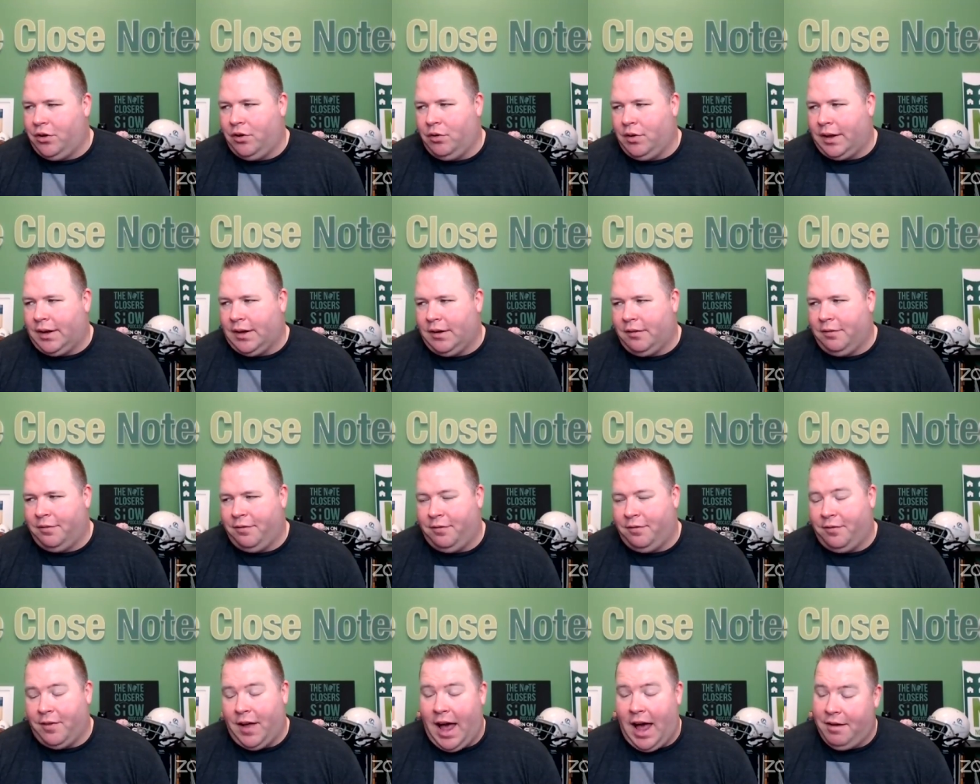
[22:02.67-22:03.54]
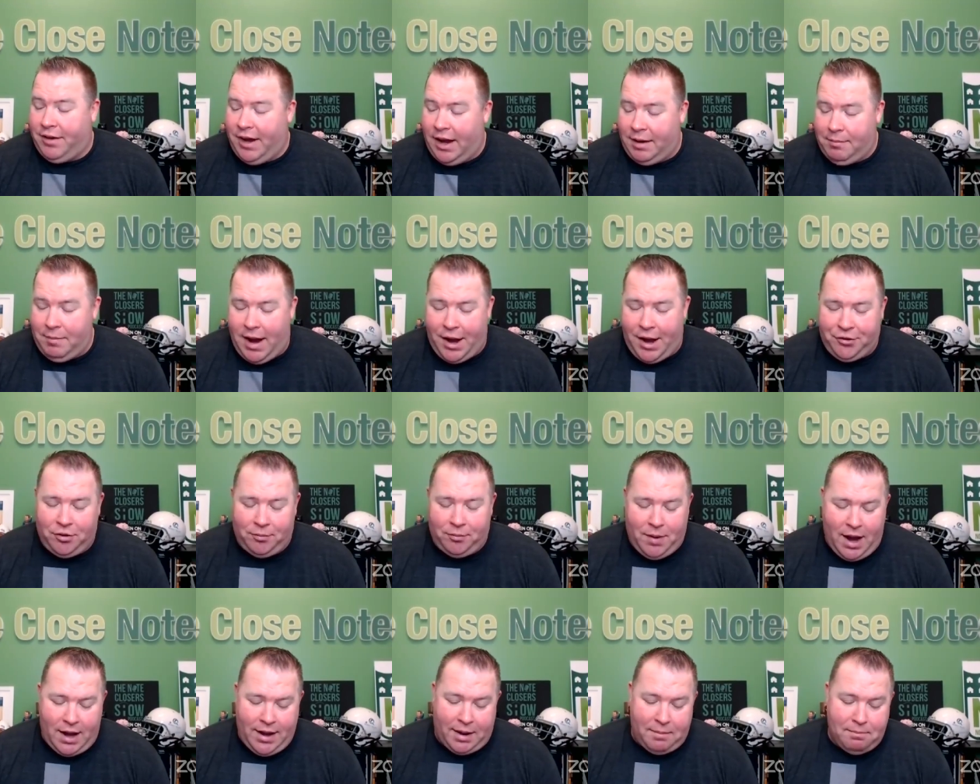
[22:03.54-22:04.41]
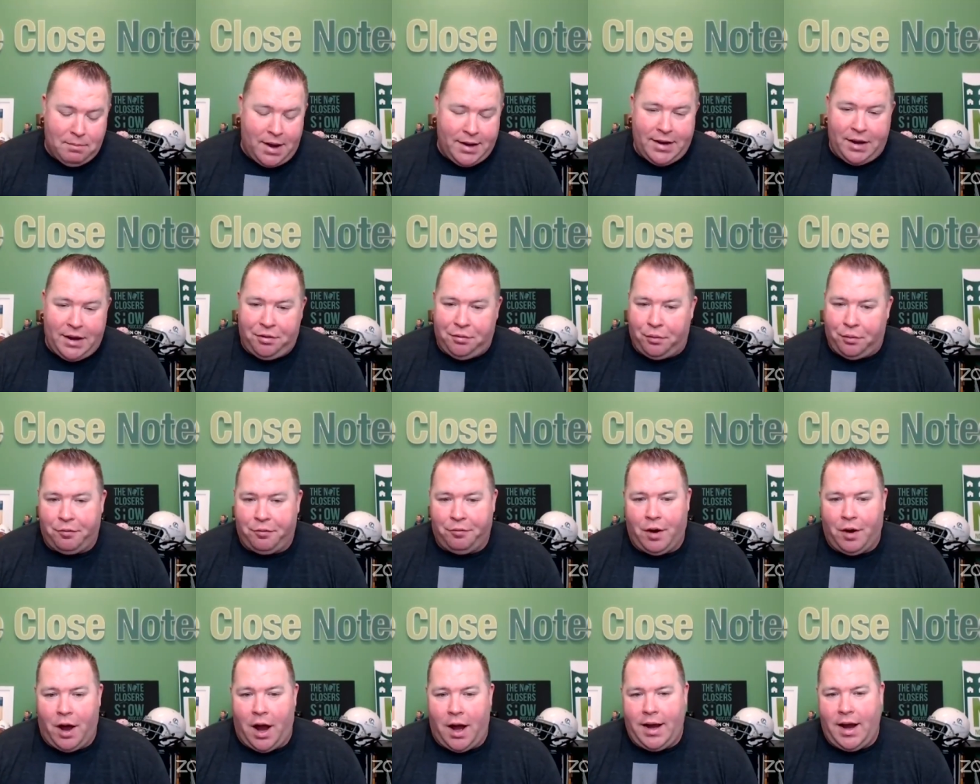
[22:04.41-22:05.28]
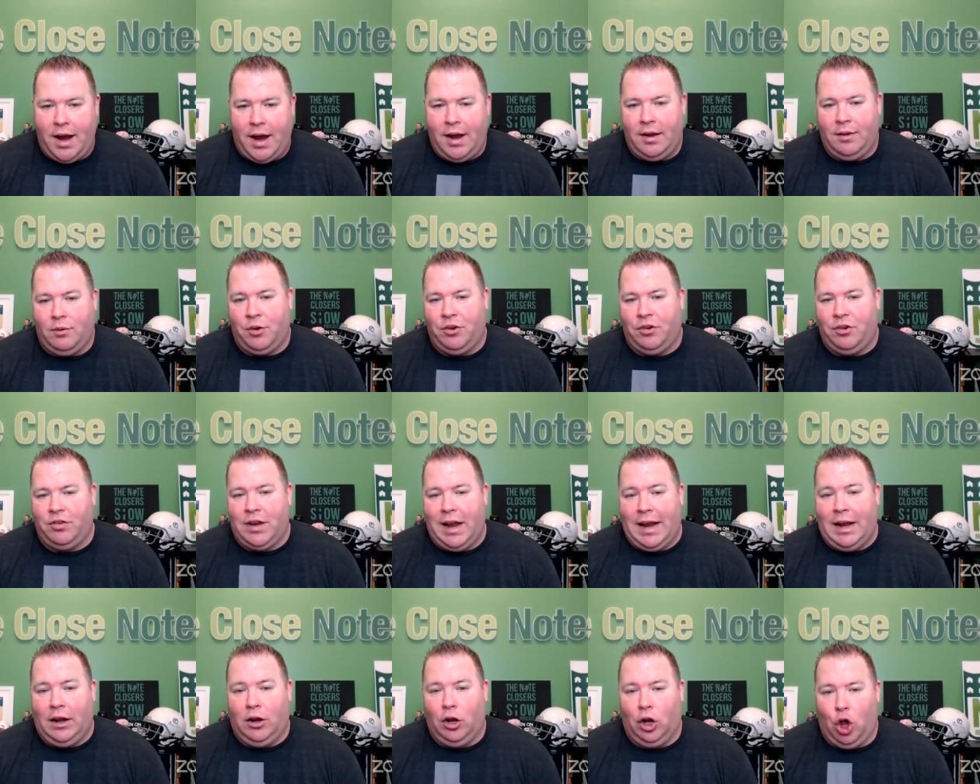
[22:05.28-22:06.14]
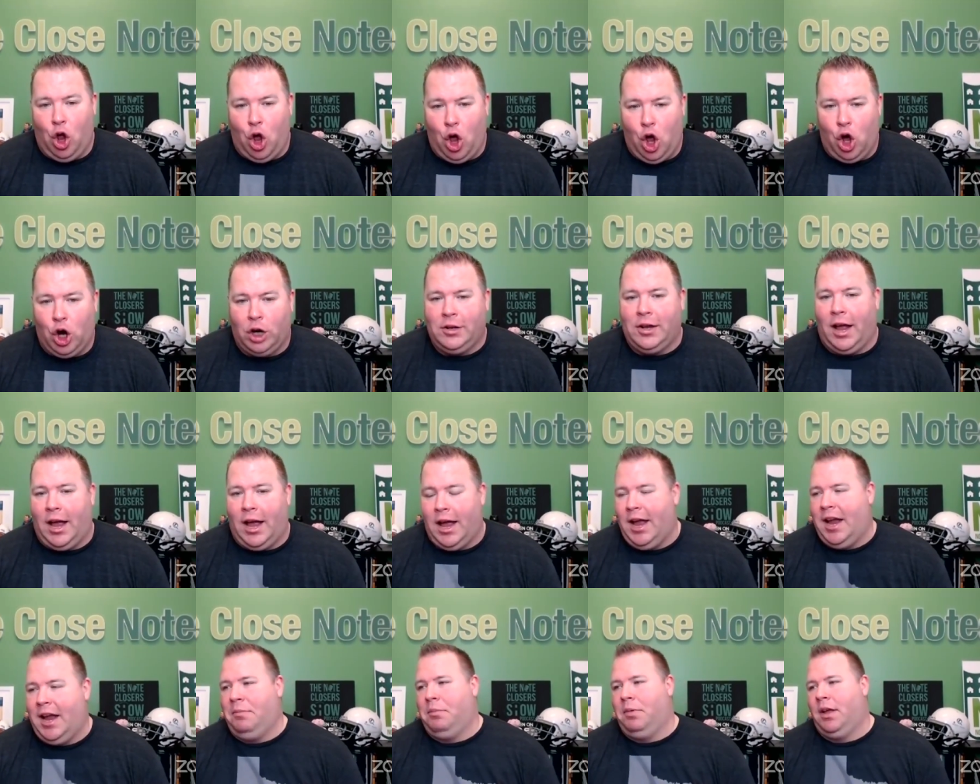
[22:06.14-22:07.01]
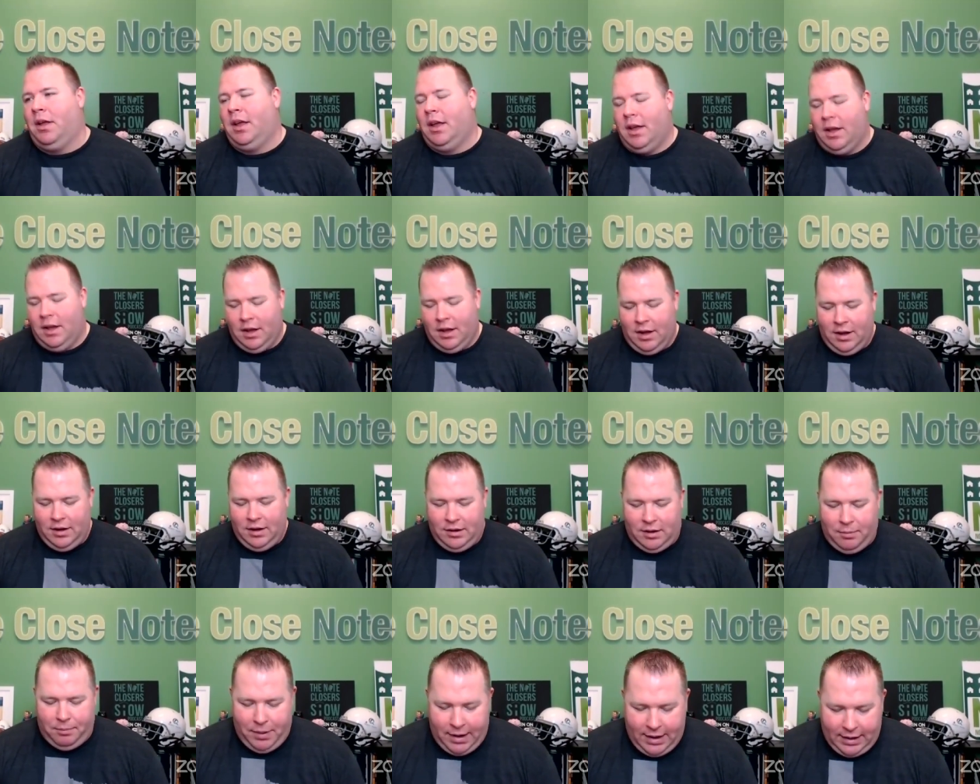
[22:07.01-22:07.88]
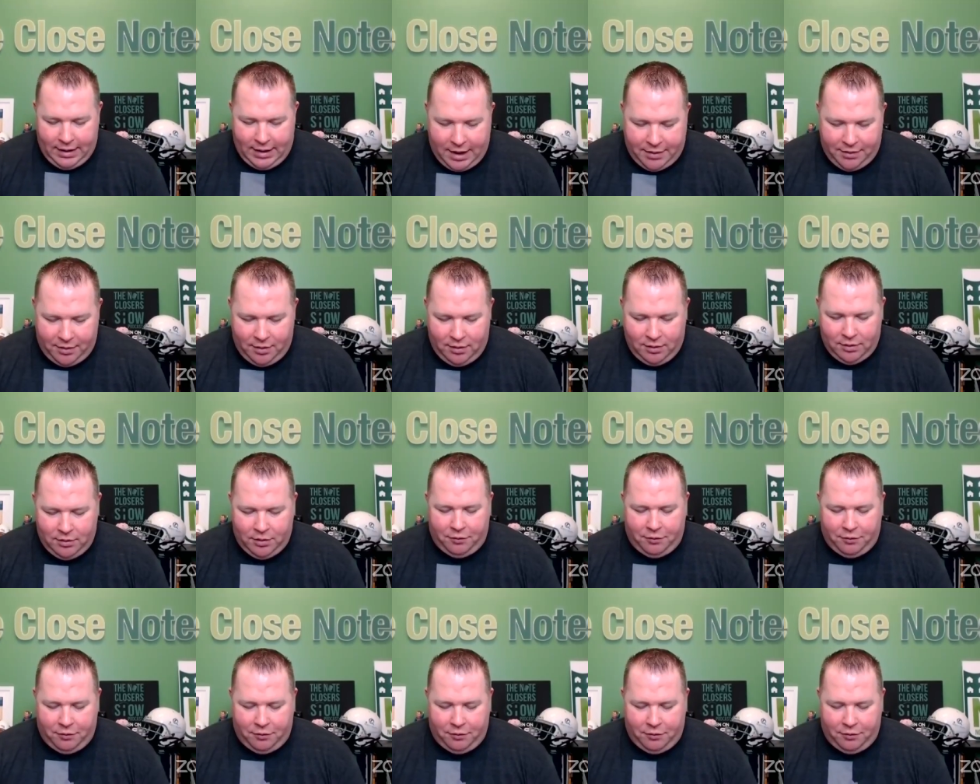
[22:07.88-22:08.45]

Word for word: do like a five day mastermind, like Monday through Friday, which is a long time to be together.